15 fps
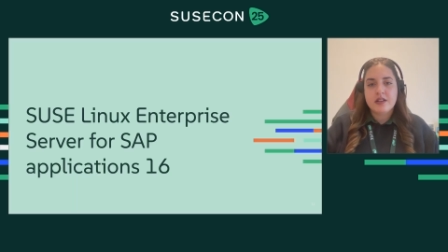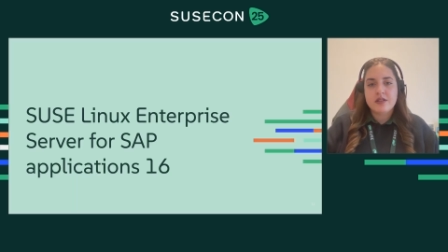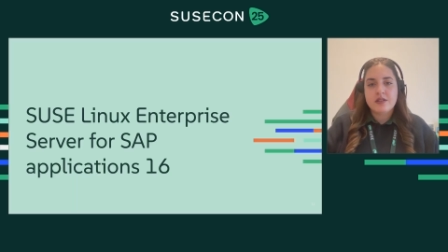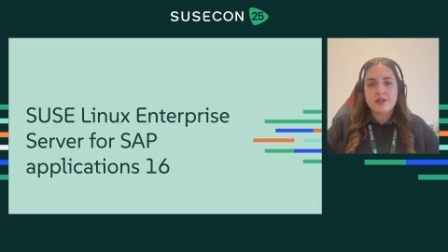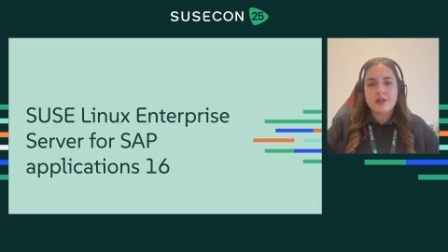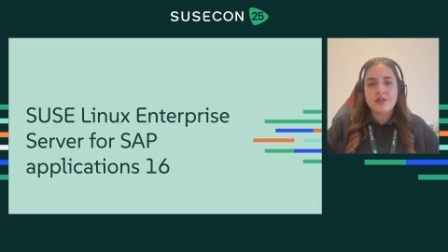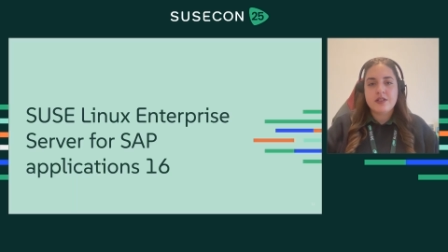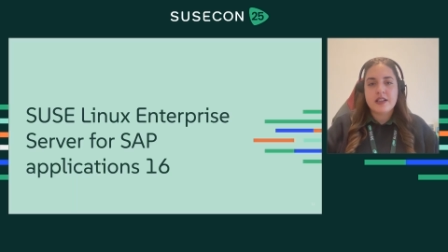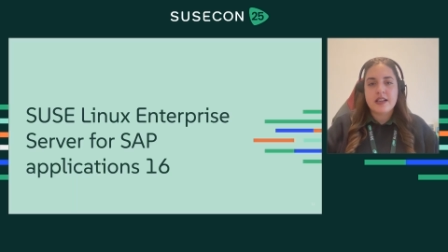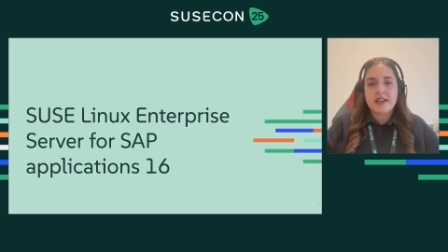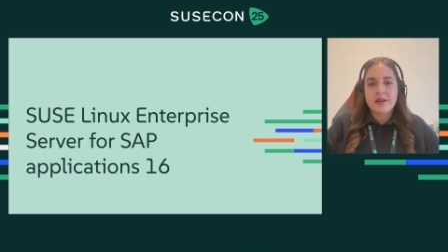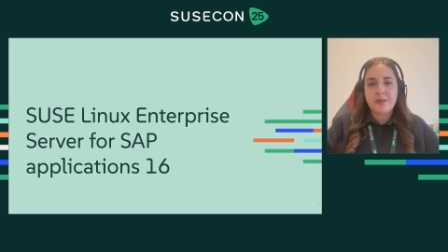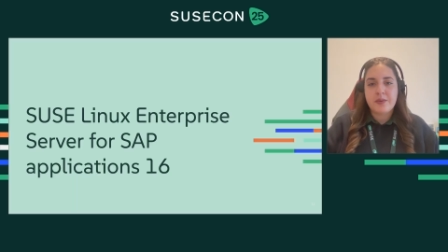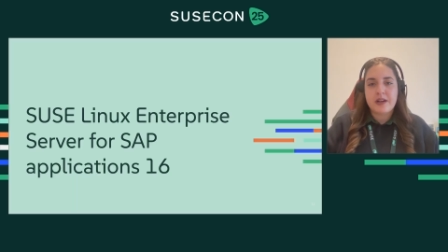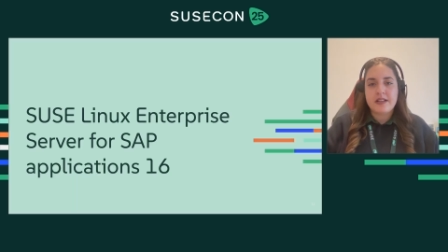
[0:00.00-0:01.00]
SUSE
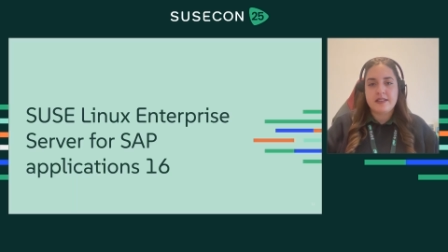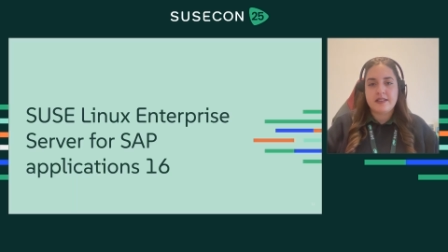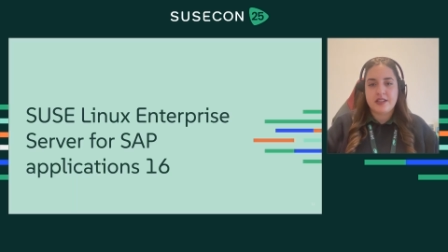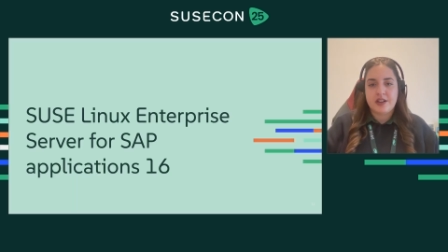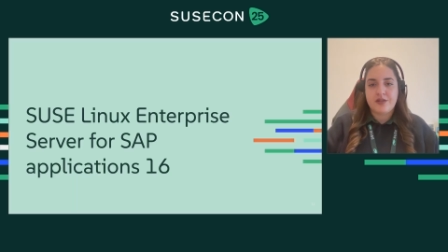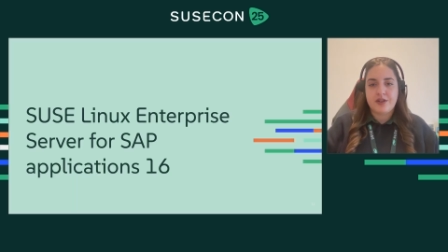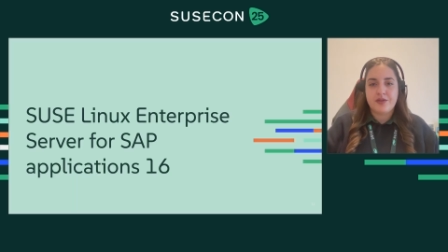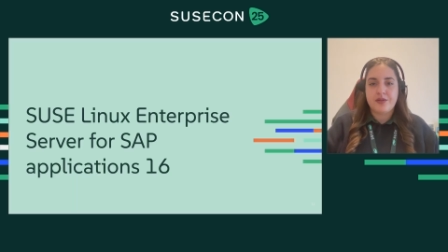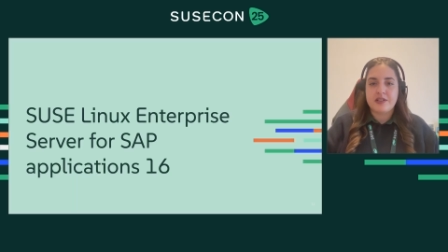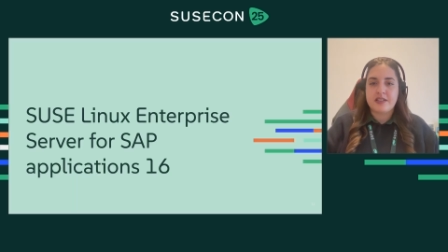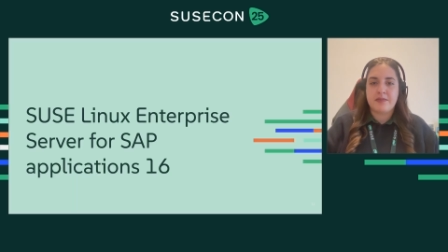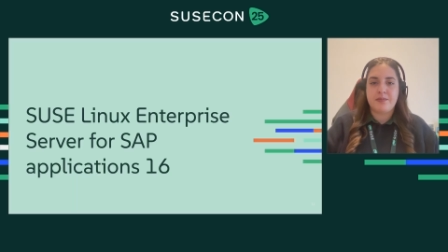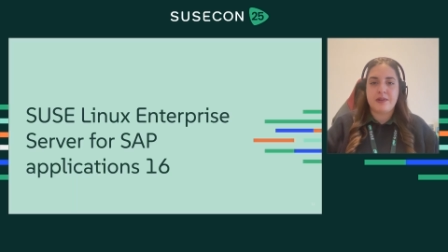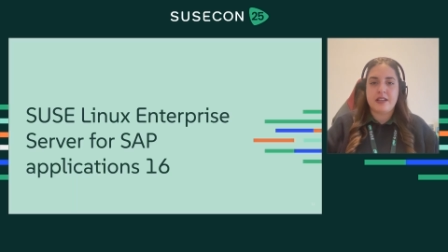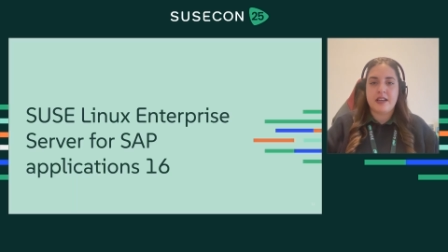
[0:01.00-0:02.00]
Enterprise Server for
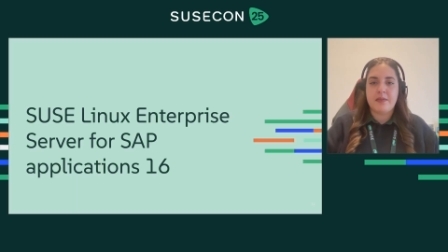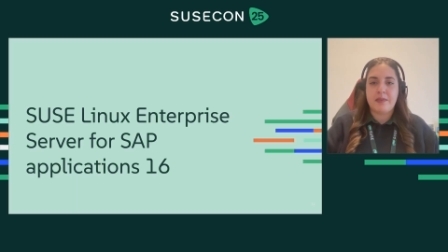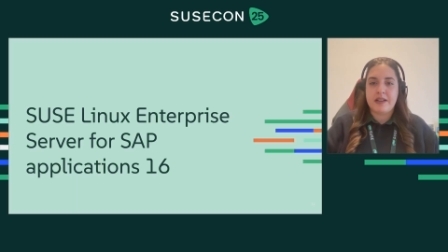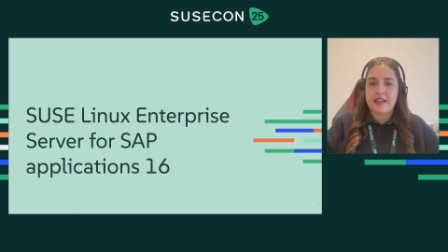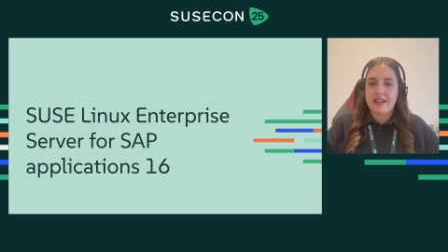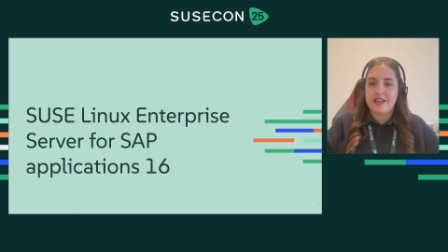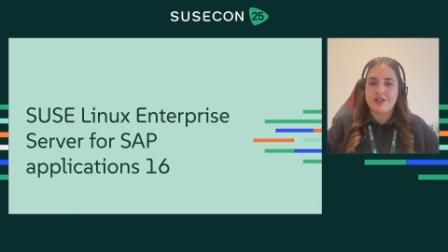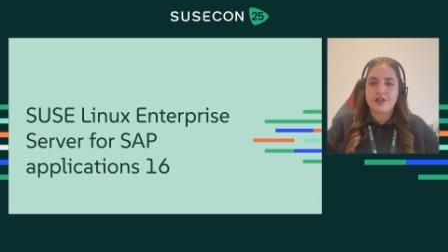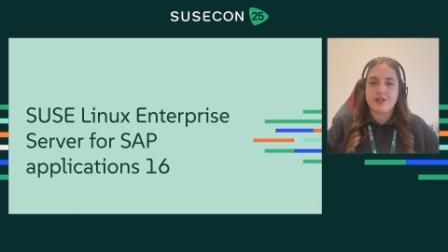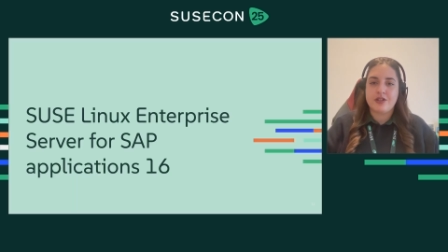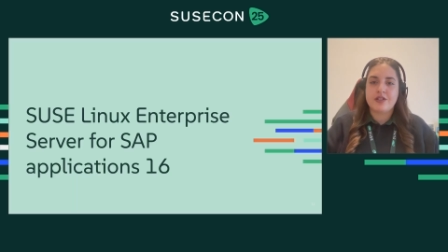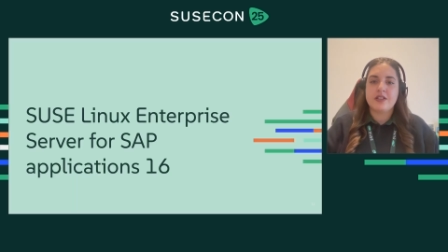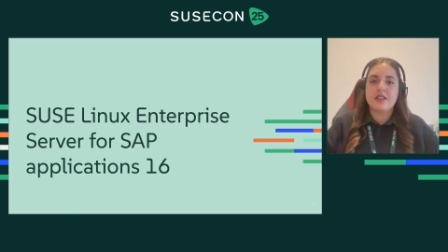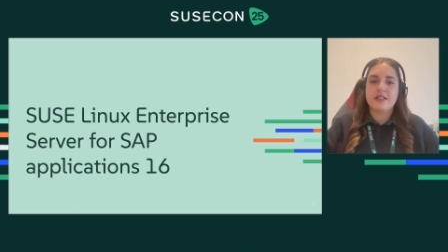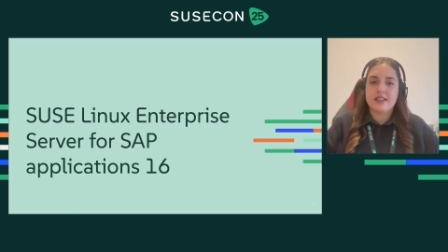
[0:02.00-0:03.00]
SAP
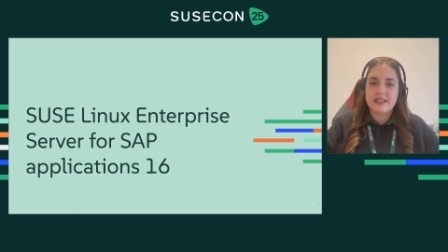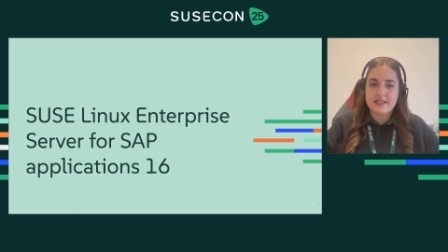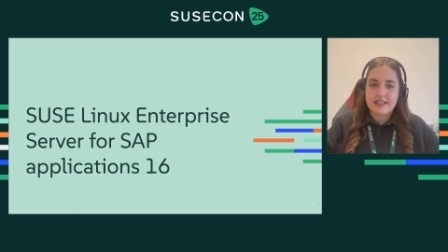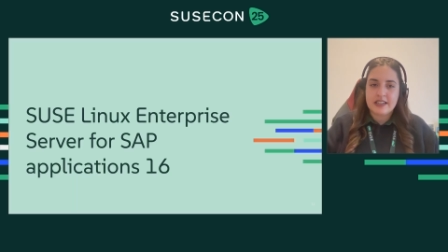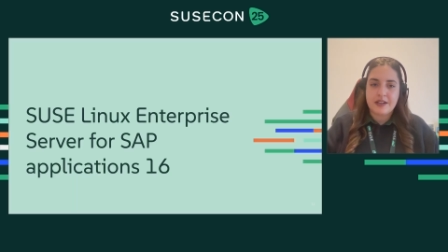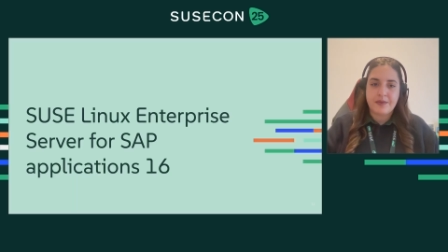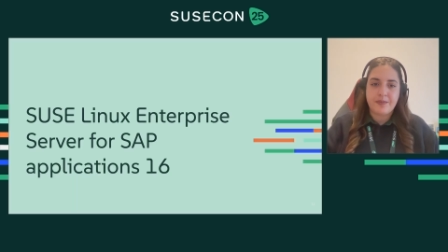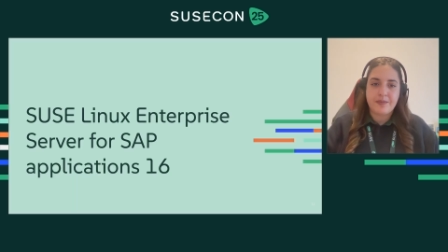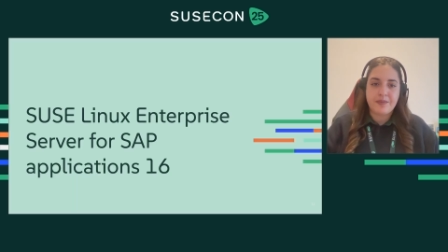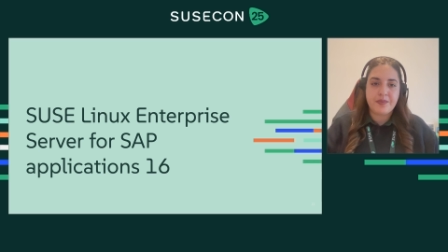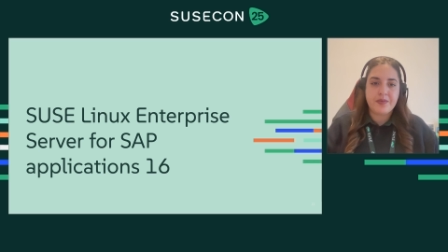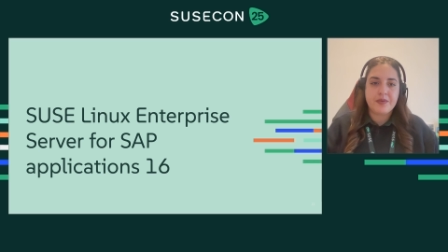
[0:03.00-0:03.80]
Applications 16.